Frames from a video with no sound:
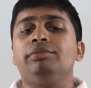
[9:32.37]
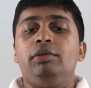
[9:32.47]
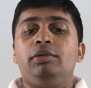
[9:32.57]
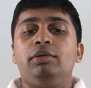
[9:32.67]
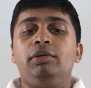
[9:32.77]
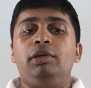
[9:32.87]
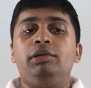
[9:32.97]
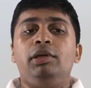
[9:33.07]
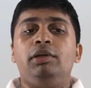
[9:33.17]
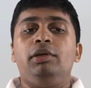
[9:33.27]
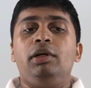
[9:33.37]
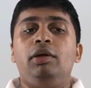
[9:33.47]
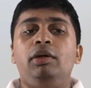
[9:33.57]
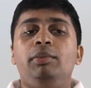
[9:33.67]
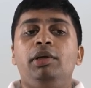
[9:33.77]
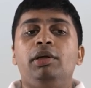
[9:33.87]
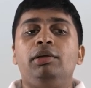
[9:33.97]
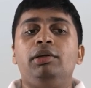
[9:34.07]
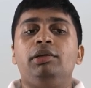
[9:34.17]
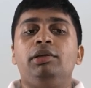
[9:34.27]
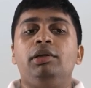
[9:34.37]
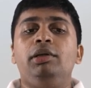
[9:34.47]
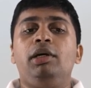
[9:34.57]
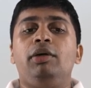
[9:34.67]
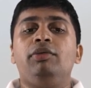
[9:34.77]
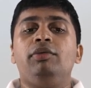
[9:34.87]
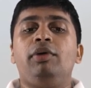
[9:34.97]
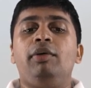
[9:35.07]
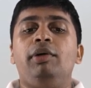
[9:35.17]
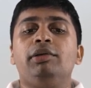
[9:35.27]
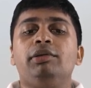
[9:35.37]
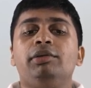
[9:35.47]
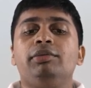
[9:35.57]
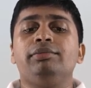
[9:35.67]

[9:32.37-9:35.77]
So that's it. Now let me run this in the iPhone 5s.